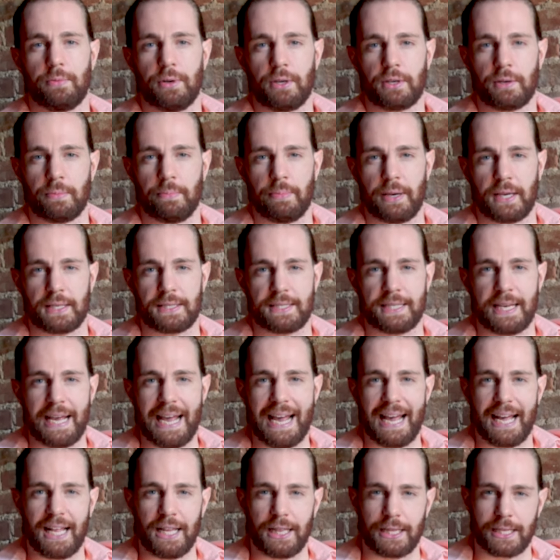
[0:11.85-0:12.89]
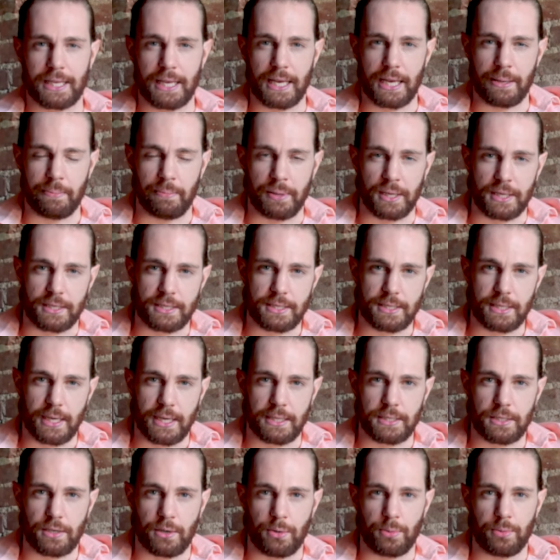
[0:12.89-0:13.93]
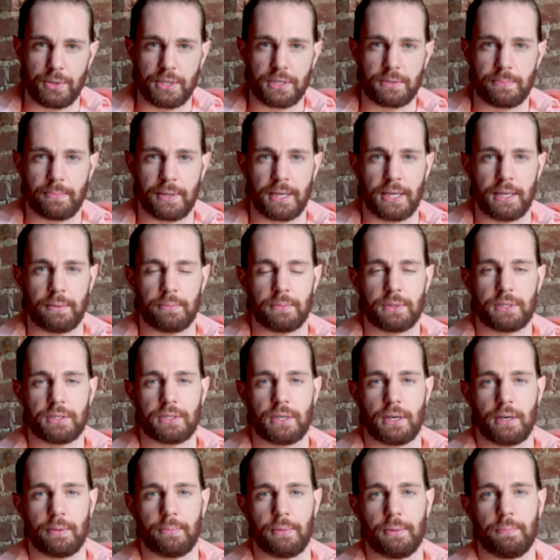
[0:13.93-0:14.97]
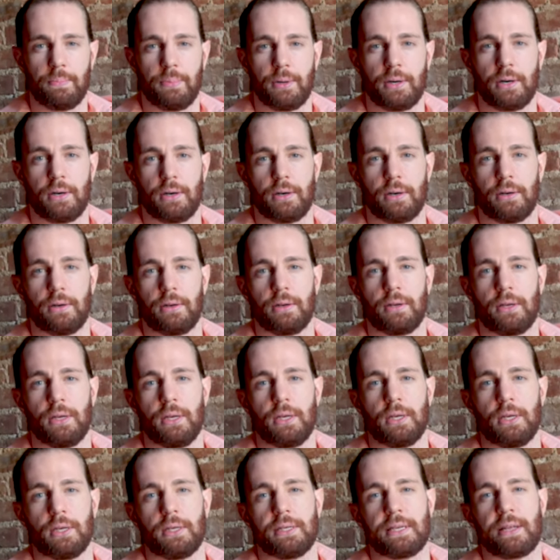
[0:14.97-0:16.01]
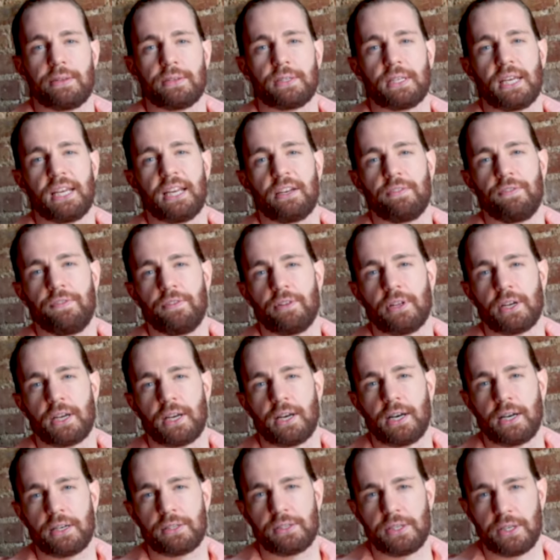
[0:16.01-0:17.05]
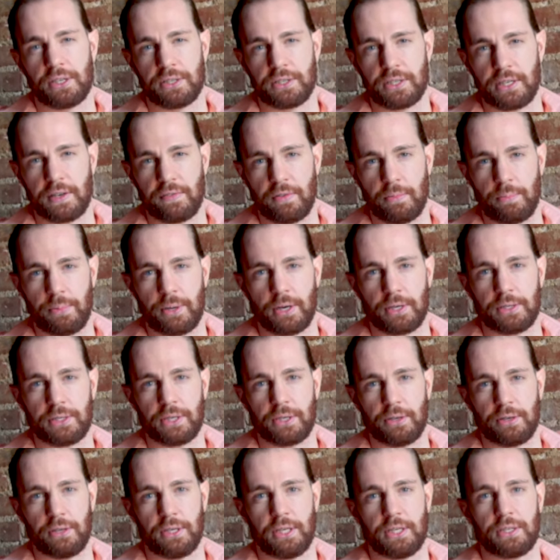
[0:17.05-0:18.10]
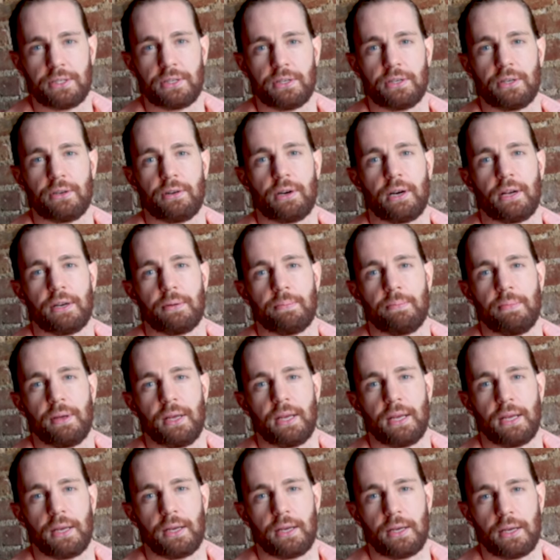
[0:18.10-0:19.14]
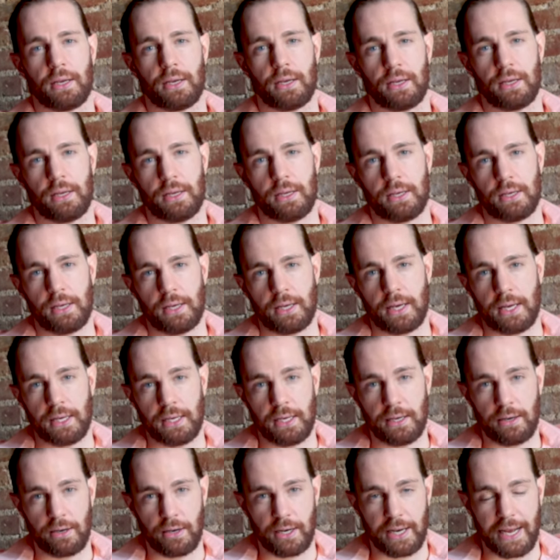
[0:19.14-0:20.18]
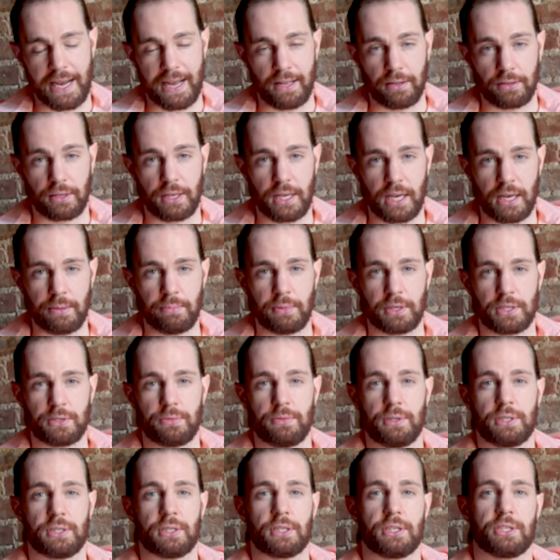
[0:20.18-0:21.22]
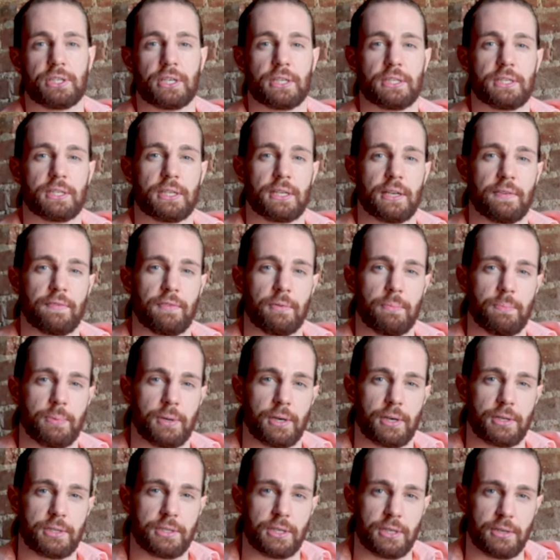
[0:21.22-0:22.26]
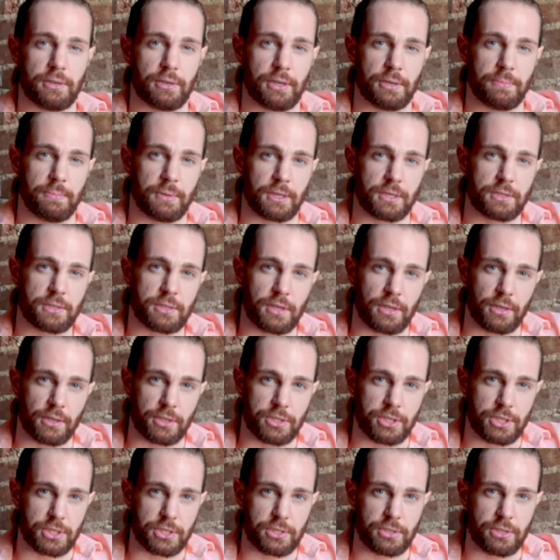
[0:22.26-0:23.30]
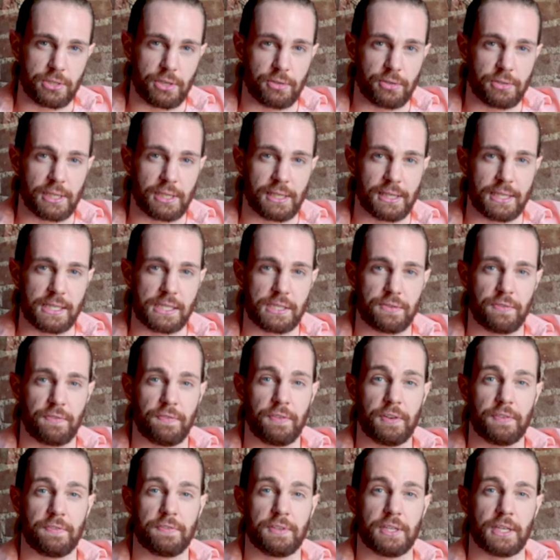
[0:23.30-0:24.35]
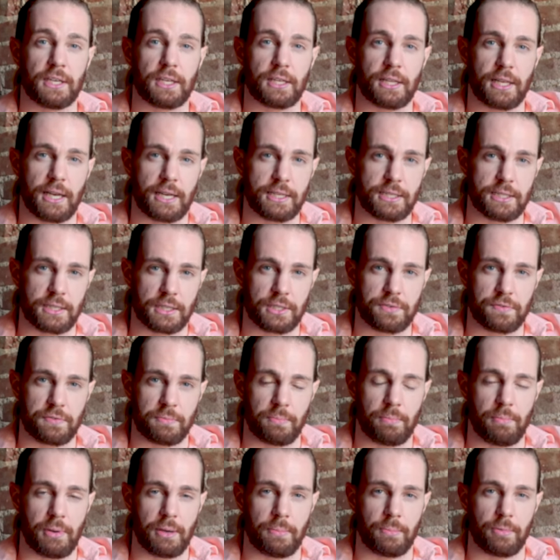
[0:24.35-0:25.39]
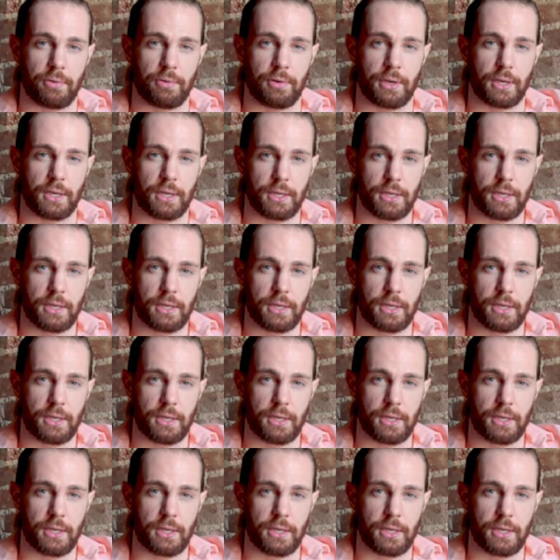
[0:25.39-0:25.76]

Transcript: Welcome back to Alchemix. As always, my name is Tommy Paul. Now, there's a handful of cocktails that every bartender needs to know how to make. Here at Alchemix, we suggest that every bartender and mixologist knows at least 50 classics from memory.